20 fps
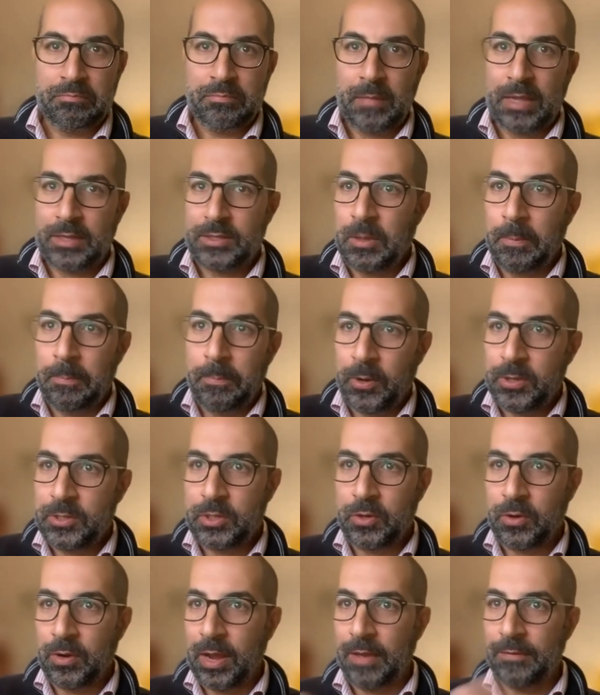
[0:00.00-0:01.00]
at some point in
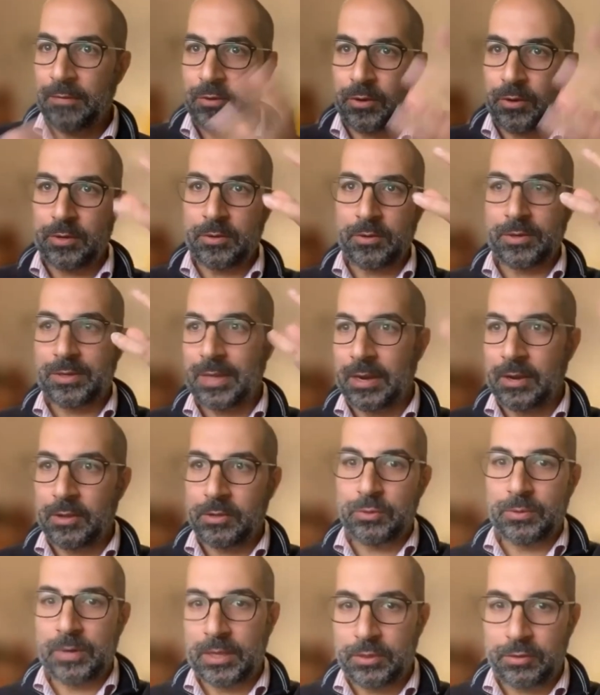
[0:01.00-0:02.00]
your life, you cannot
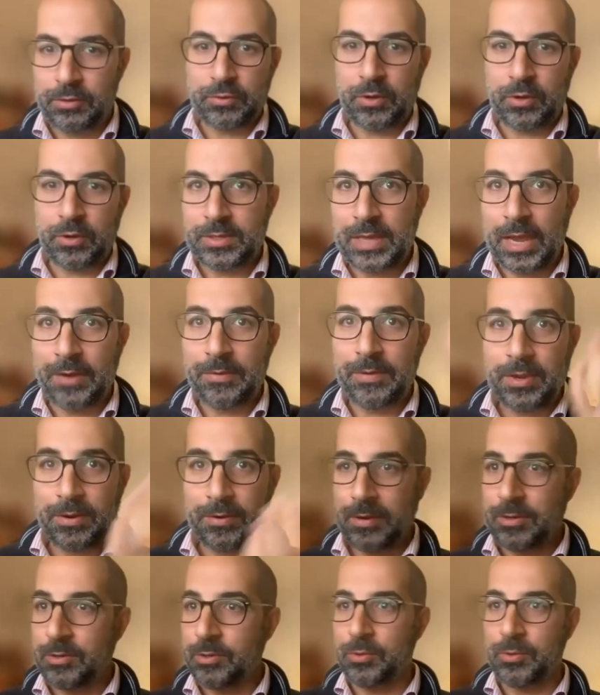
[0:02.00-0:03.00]
do that through your career,
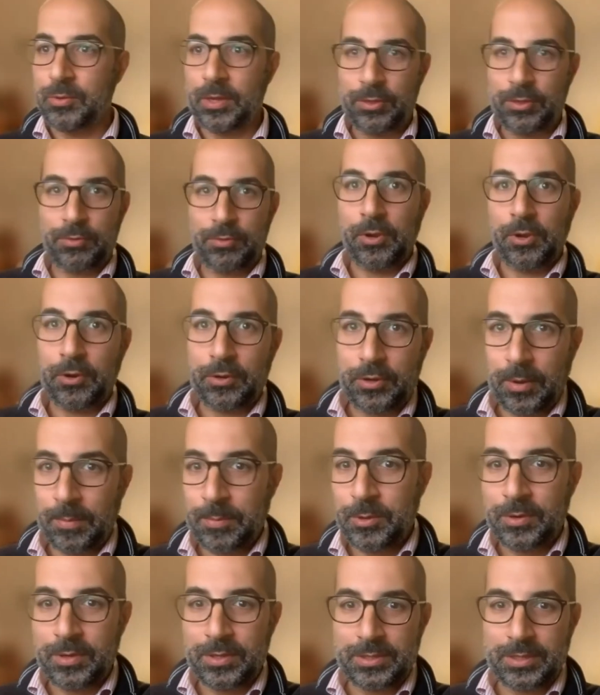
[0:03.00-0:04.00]
and you do it through your
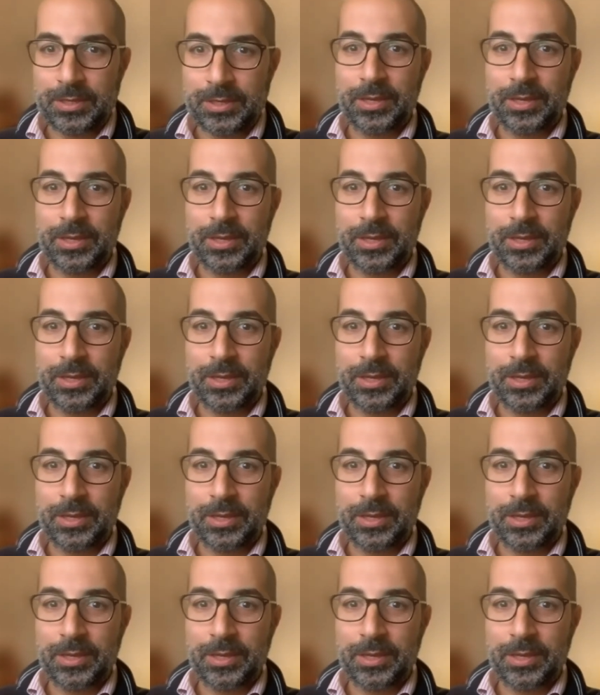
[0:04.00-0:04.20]
community